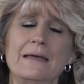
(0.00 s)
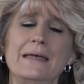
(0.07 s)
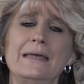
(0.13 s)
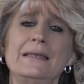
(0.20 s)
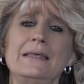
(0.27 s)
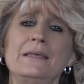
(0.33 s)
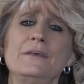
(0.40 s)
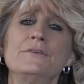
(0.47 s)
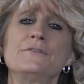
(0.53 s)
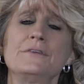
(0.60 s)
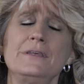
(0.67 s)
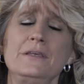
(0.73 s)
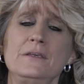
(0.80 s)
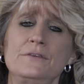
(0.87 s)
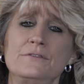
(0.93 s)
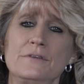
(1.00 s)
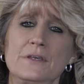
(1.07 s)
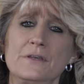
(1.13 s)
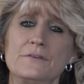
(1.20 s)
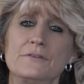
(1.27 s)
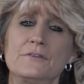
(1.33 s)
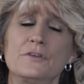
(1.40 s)
It is
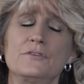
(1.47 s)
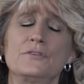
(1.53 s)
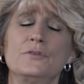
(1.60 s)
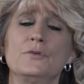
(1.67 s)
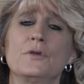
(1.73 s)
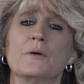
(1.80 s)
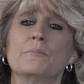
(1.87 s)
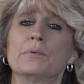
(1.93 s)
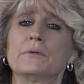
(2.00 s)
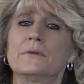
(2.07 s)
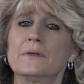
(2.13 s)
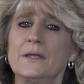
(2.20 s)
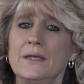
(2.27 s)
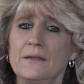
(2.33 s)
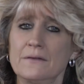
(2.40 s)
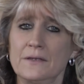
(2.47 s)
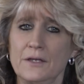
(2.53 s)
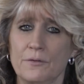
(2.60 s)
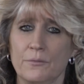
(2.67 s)
easiest to completely